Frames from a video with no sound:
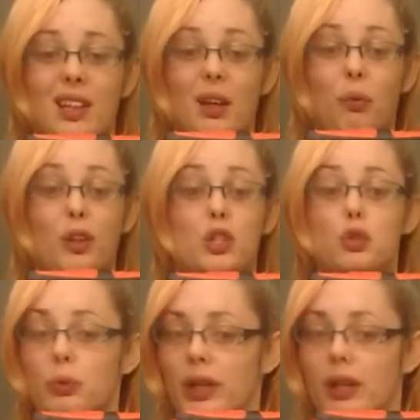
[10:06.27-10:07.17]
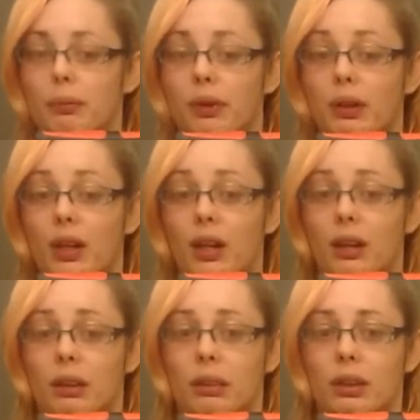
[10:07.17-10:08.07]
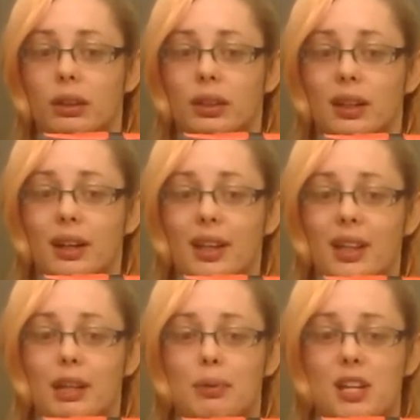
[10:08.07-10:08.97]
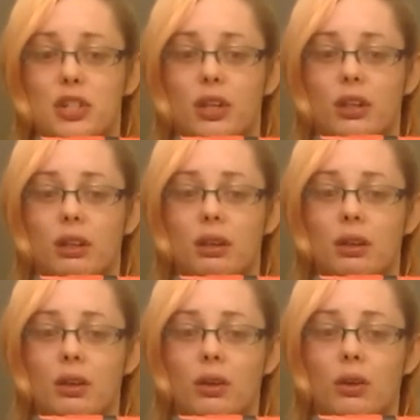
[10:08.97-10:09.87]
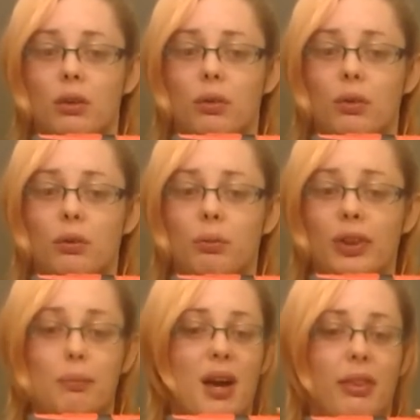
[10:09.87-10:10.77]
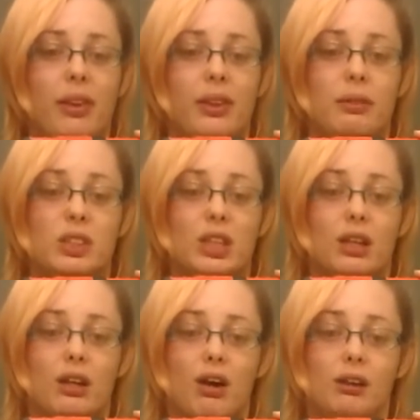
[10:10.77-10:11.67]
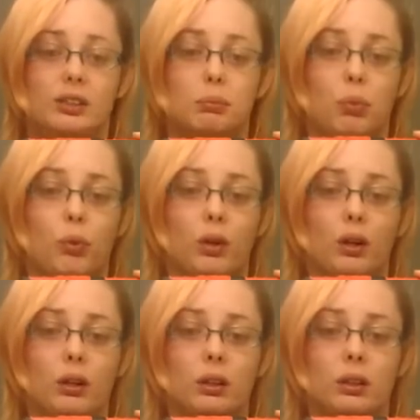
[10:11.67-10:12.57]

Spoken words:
They wouldn't treat a kidney patient with a method that was going to cause more